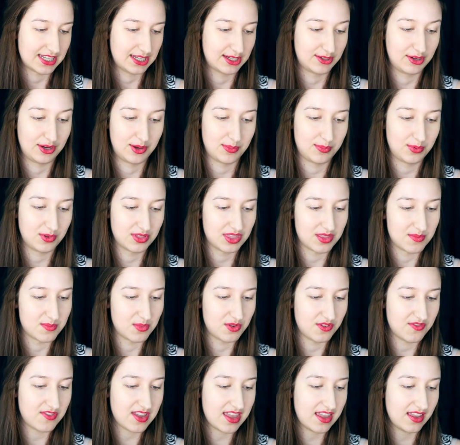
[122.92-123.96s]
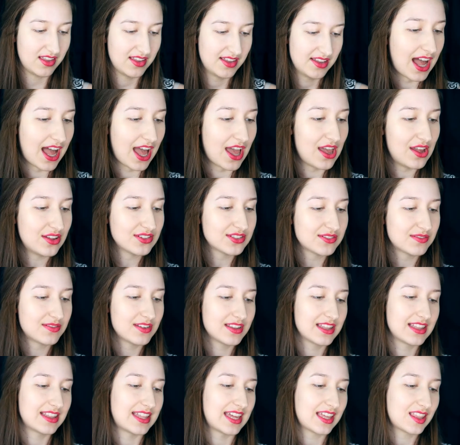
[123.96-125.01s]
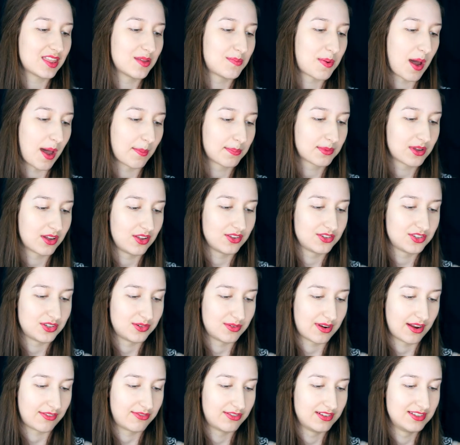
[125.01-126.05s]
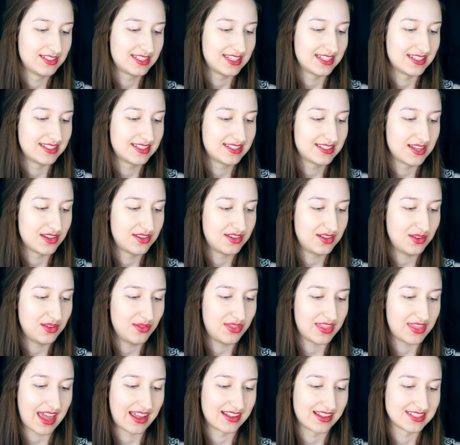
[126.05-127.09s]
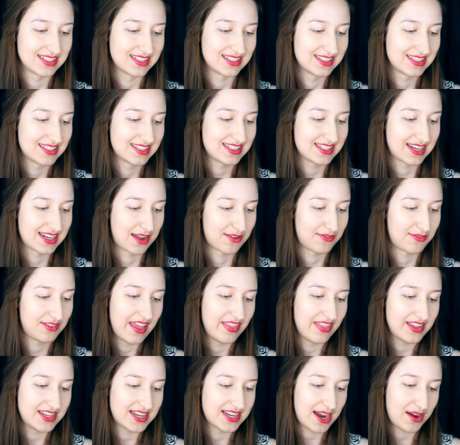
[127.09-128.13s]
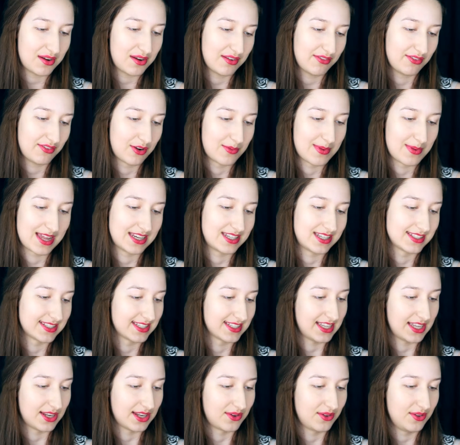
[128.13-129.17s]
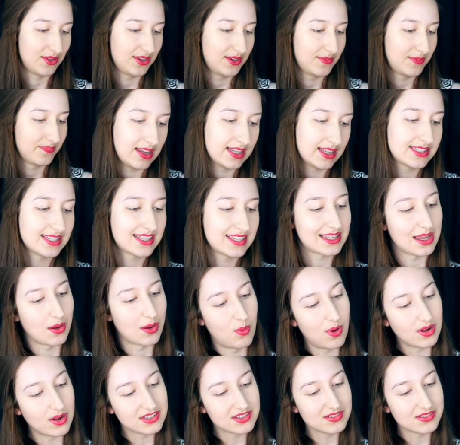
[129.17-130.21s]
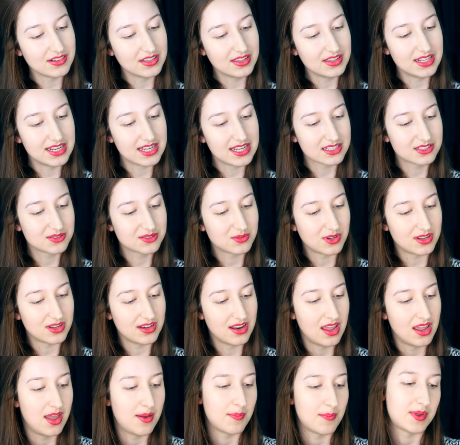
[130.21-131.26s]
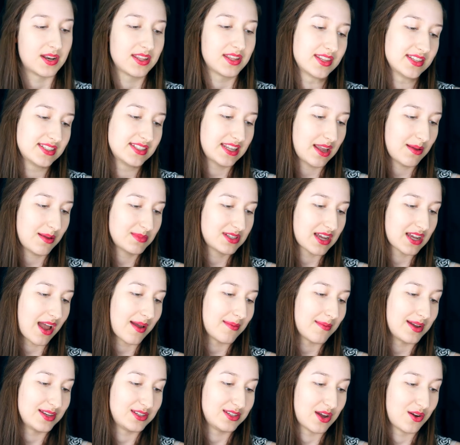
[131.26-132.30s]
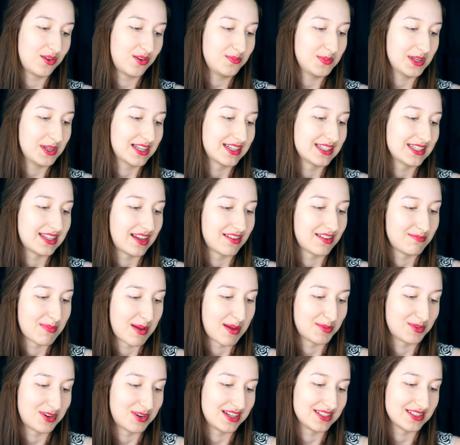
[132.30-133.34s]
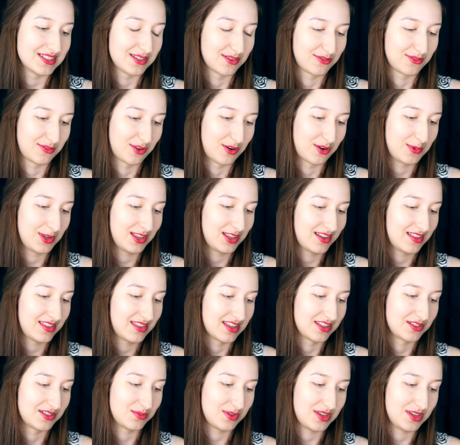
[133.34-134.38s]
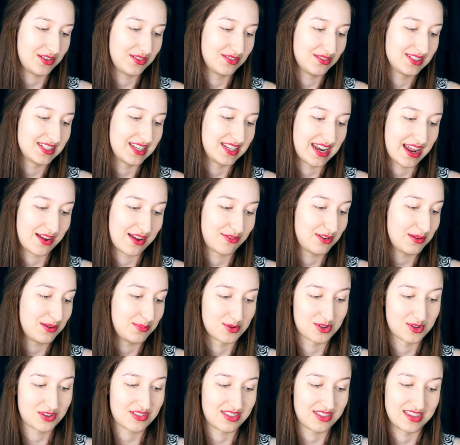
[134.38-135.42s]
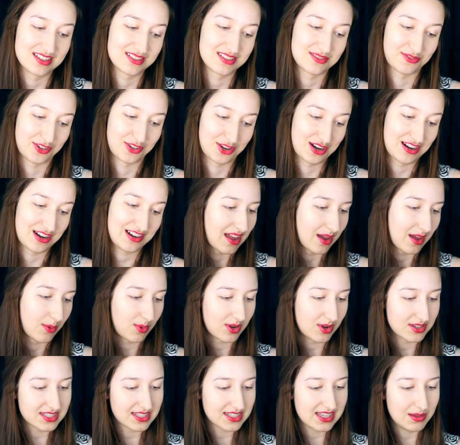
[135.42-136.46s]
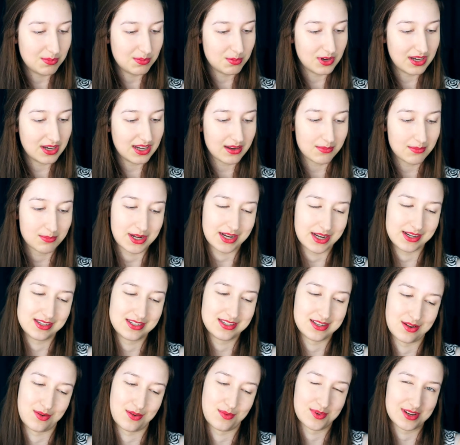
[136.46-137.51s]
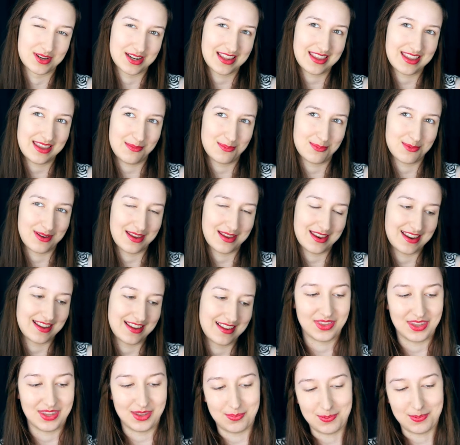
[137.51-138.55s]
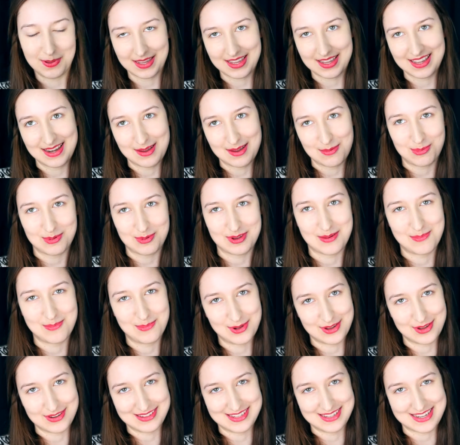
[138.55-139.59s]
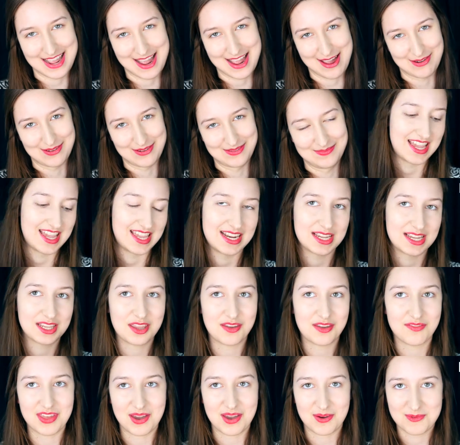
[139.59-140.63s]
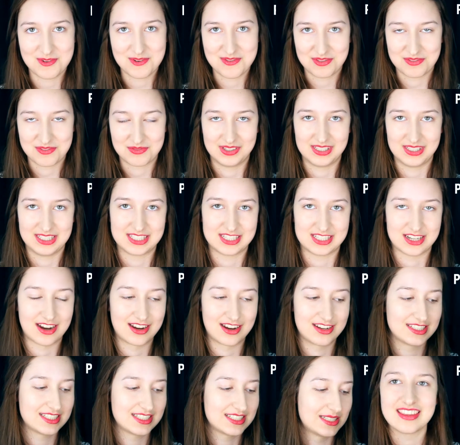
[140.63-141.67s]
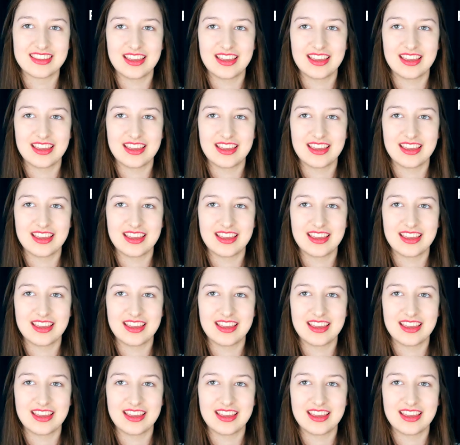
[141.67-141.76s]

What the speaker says: I grew up with the movie. I also really like the pop culture references to 2000s stuff, and the diary format doesn't get old. It's like I want to read the next one, but at the same time I don't because I've memorized the formula that's reused in every book thus far. I want to keep reading, but I don't want to keep reading. You're picking up what I'm putting down. And I gave that one 3 stars.